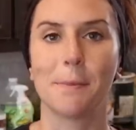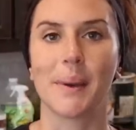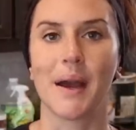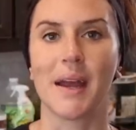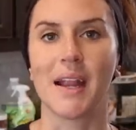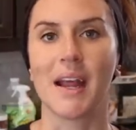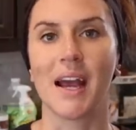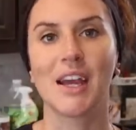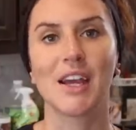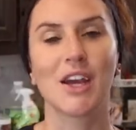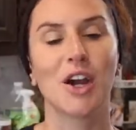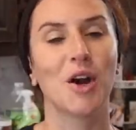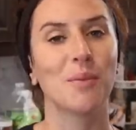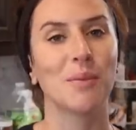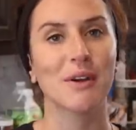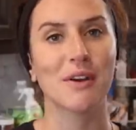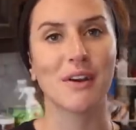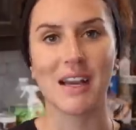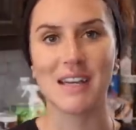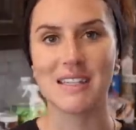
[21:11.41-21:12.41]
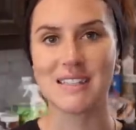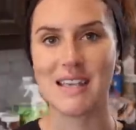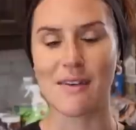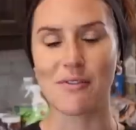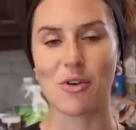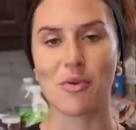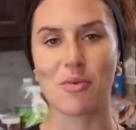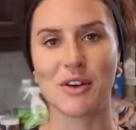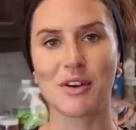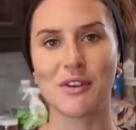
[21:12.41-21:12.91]
But I hope you guys
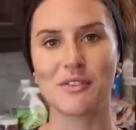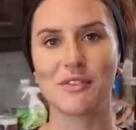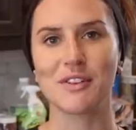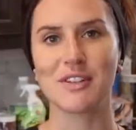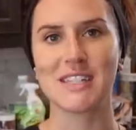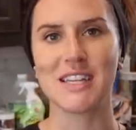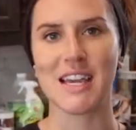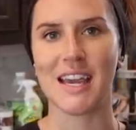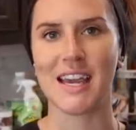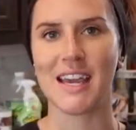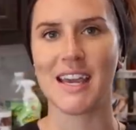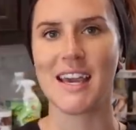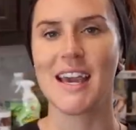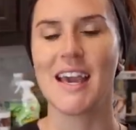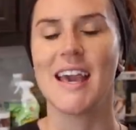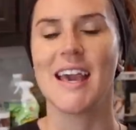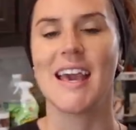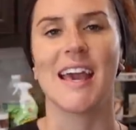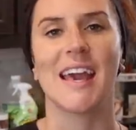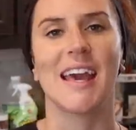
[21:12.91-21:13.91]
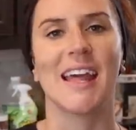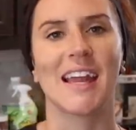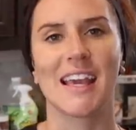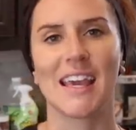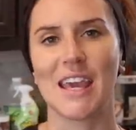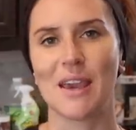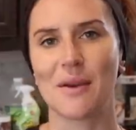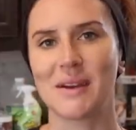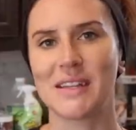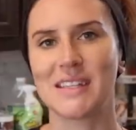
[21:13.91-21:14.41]
have a wonderful day, and
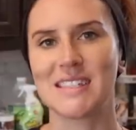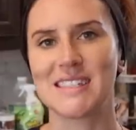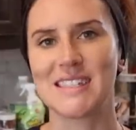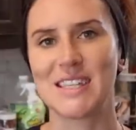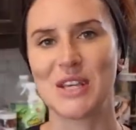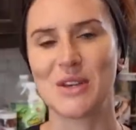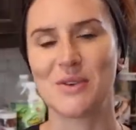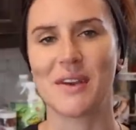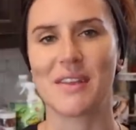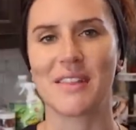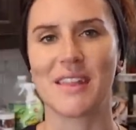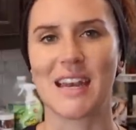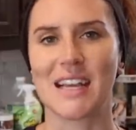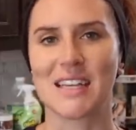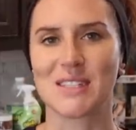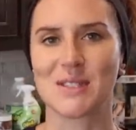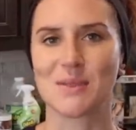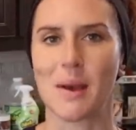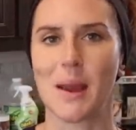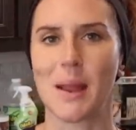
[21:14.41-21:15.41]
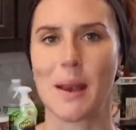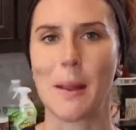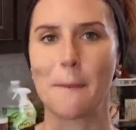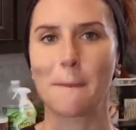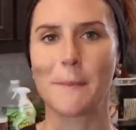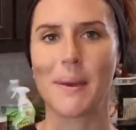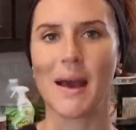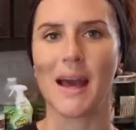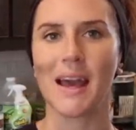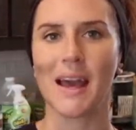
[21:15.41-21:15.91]
I can't wait to see you in the next
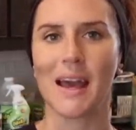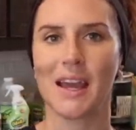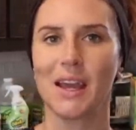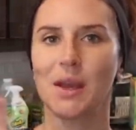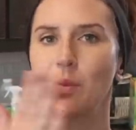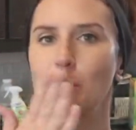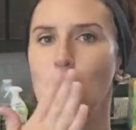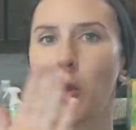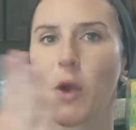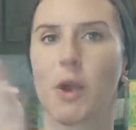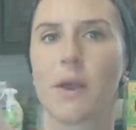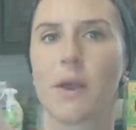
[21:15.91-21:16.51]
one. Bye.